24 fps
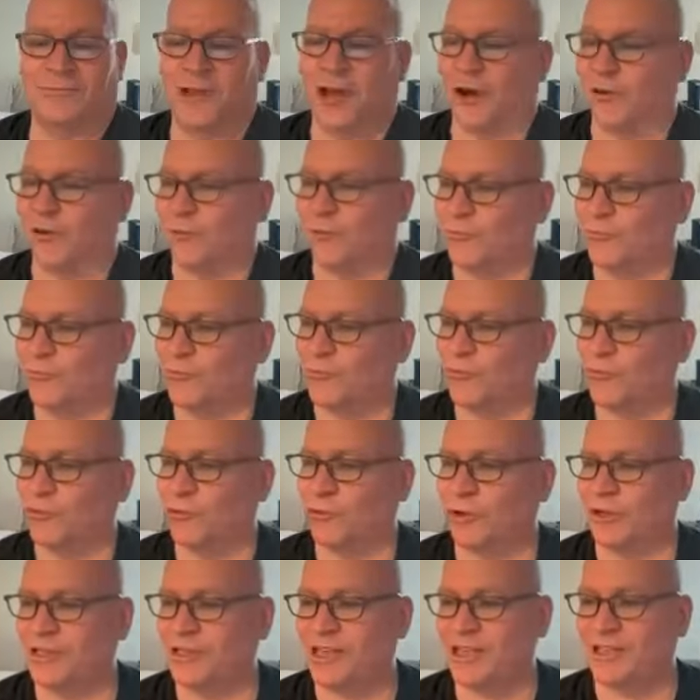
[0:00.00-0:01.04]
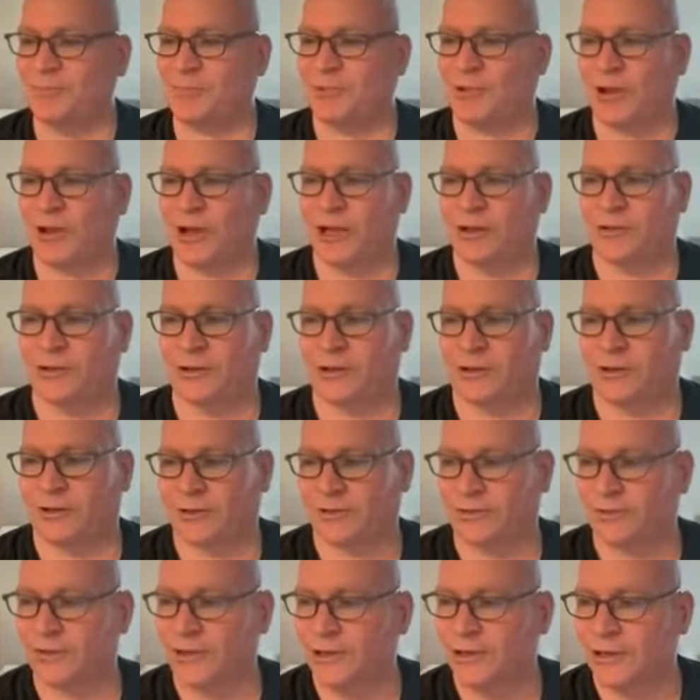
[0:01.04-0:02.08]
Now, Christie's playing
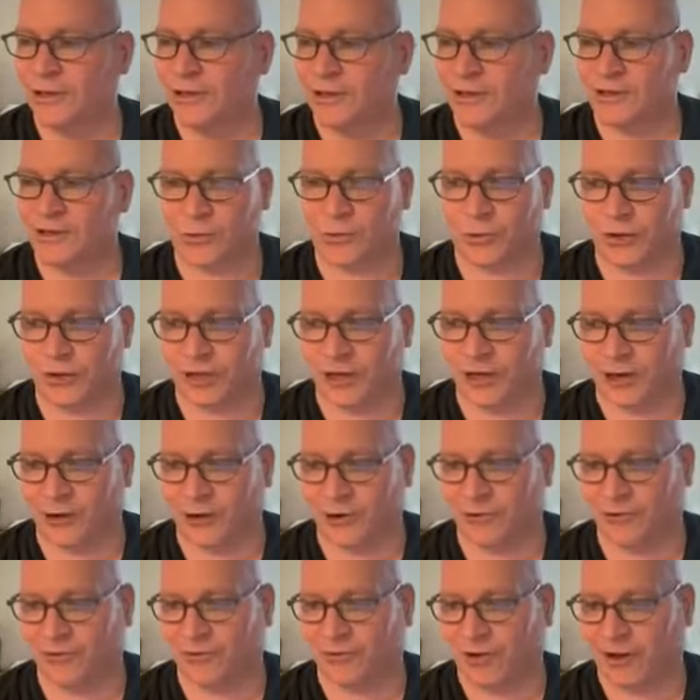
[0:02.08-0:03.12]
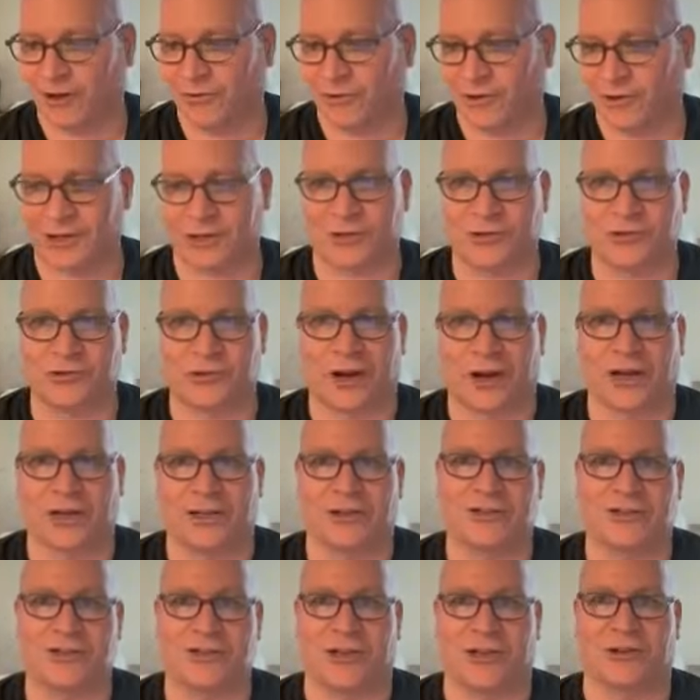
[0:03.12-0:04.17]
the story narrative of the
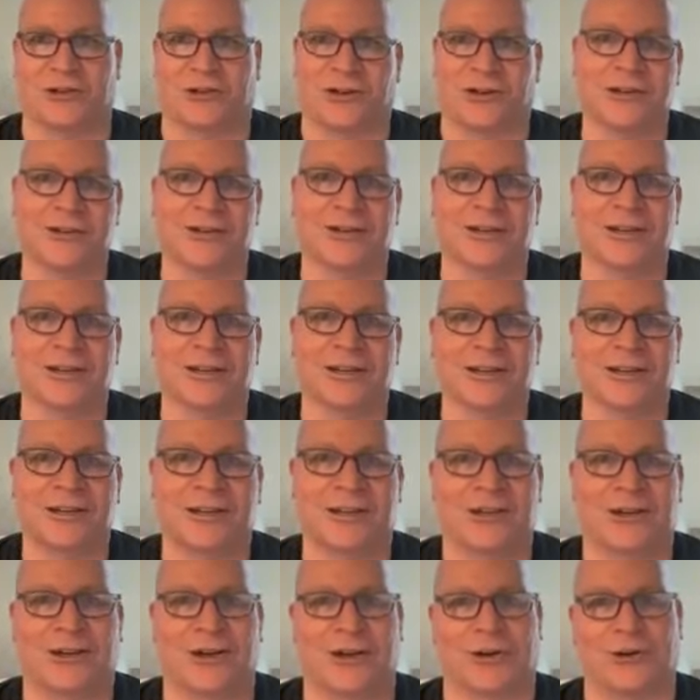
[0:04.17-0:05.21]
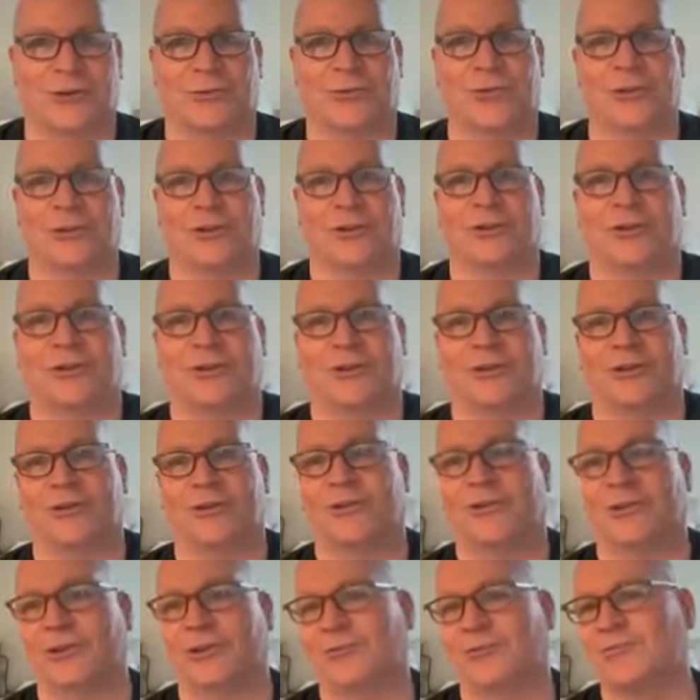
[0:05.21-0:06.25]
contrite sinner, you know, mm-hmm. the,
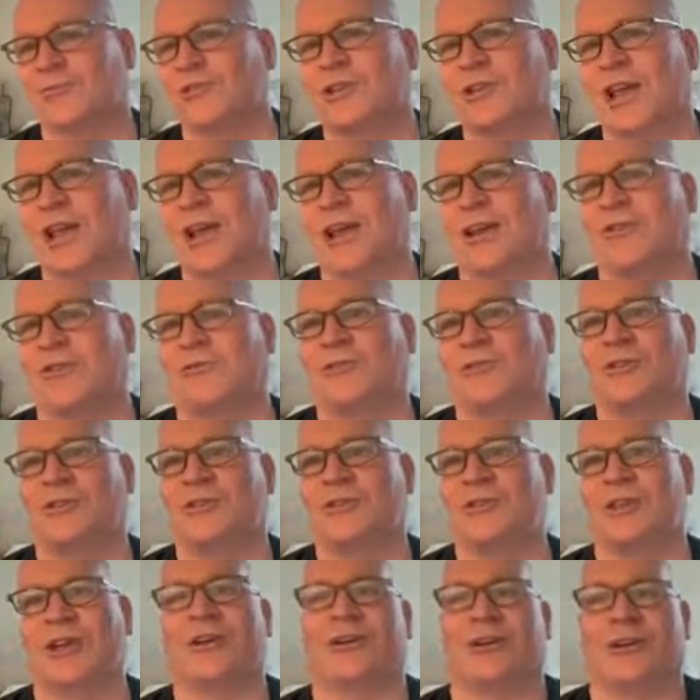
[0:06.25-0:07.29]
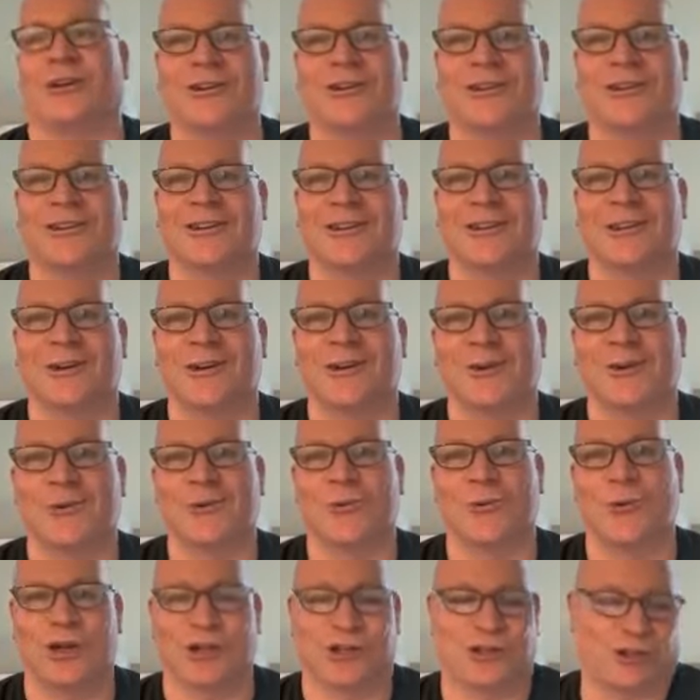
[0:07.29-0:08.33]
the, the saved sinner
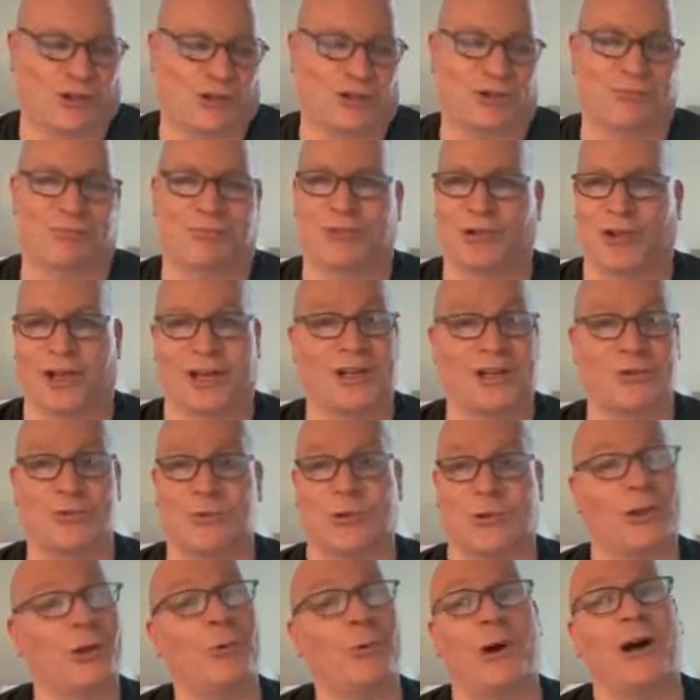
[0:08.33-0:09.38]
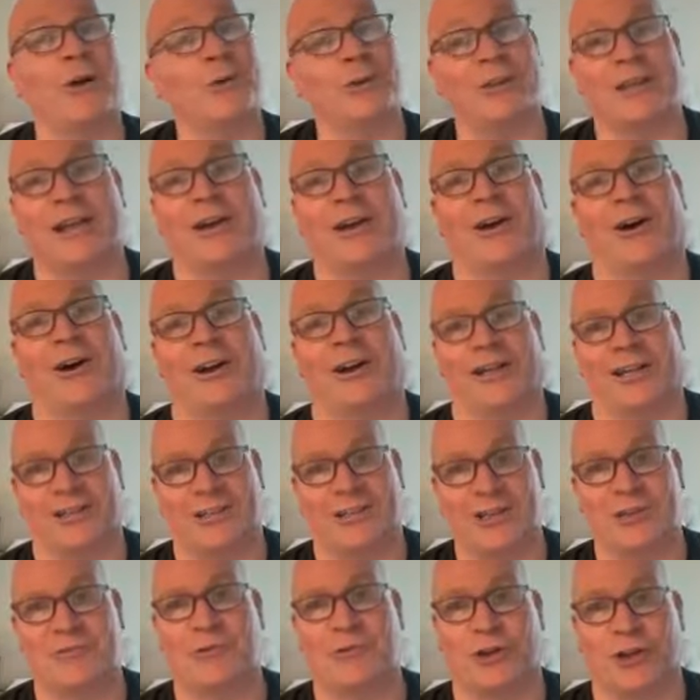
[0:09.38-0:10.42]
which plays really well with that
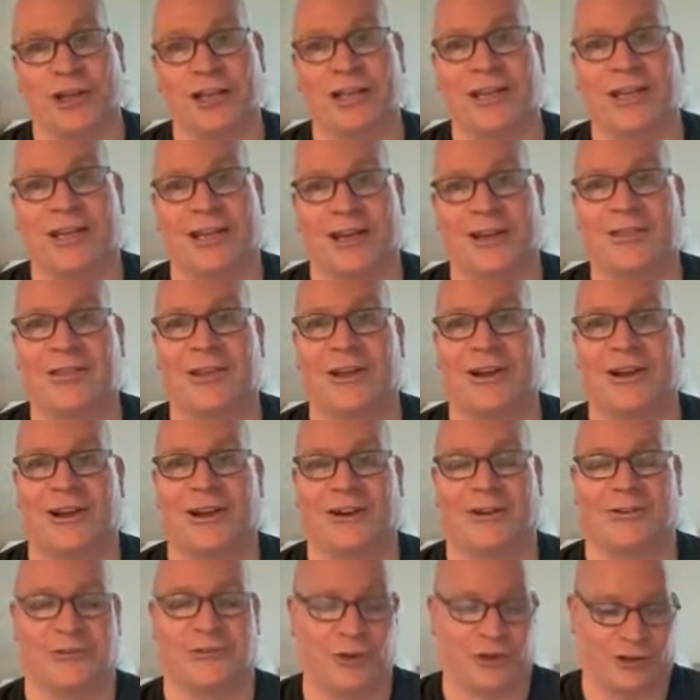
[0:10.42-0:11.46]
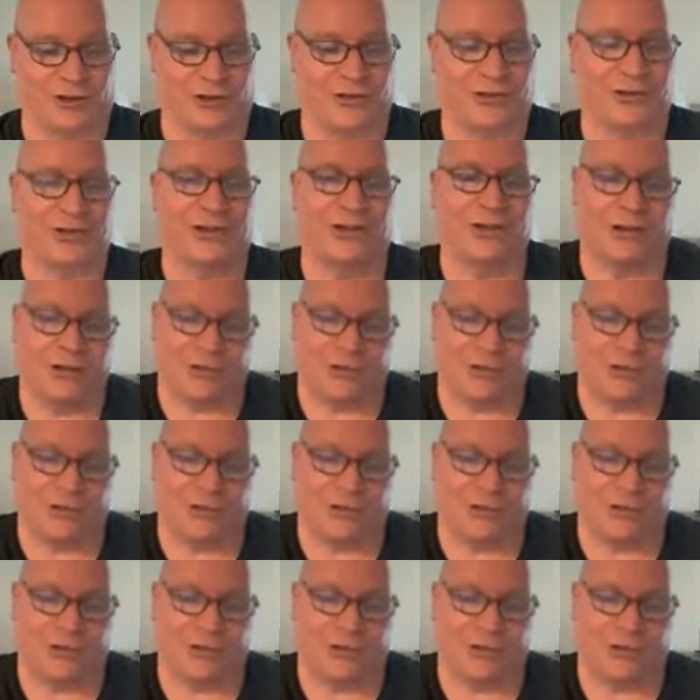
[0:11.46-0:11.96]
audience if you can get in there if you can